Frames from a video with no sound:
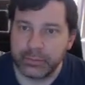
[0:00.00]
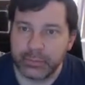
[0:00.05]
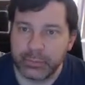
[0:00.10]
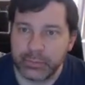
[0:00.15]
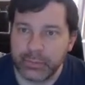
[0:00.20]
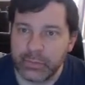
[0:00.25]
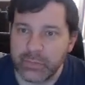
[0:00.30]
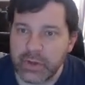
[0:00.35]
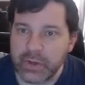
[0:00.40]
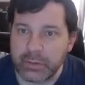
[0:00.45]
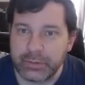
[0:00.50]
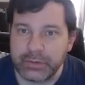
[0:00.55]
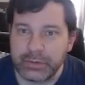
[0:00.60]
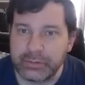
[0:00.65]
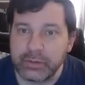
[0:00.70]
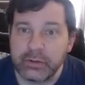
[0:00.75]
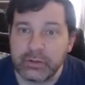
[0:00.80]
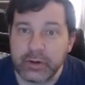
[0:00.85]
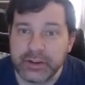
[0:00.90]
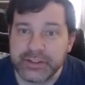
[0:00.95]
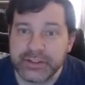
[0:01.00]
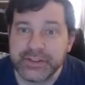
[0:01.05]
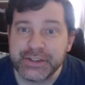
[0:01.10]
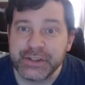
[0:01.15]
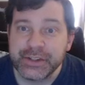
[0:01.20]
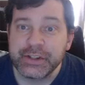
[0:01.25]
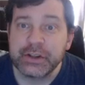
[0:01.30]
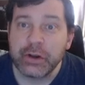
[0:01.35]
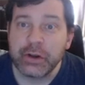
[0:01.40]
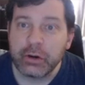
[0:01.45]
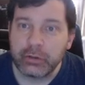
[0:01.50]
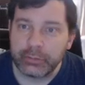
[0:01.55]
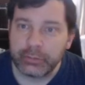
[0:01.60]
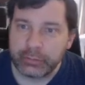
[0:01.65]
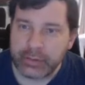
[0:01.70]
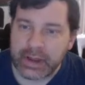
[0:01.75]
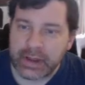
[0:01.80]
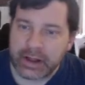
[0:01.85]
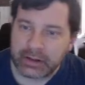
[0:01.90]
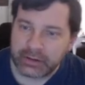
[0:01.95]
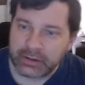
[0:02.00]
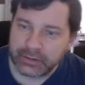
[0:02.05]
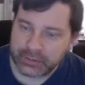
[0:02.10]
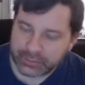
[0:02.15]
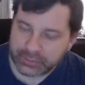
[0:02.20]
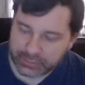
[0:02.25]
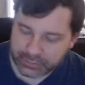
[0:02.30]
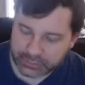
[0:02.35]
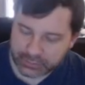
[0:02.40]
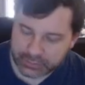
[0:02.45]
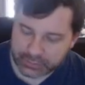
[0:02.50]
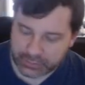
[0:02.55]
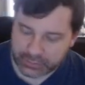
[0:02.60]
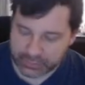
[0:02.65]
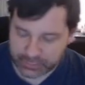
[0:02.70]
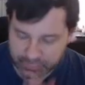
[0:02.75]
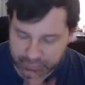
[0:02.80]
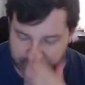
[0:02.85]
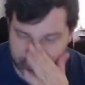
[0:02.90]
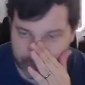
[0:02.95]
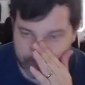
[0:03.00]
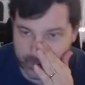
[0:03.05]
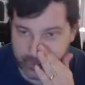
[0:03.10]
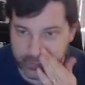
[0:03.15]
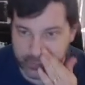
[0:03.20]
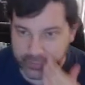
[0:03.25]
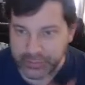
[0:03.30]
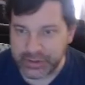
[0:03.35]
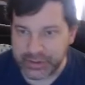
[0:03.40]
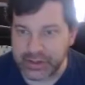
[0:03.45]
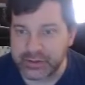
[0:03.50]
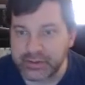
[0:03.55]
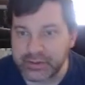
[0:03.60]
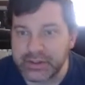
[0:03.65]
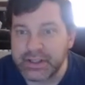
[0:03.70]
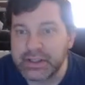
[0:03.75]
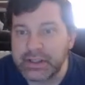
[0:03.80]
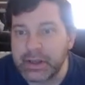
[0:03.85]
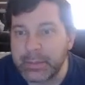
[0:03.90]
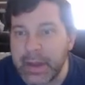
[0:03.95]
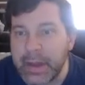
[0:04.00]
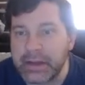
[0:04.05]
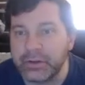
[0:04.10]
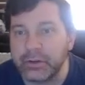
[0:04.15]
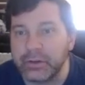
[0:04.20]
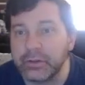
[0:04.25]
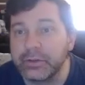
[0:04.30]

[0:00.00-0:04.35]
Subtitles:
A couple different directions you can go with Riel. Very, very interesting commander.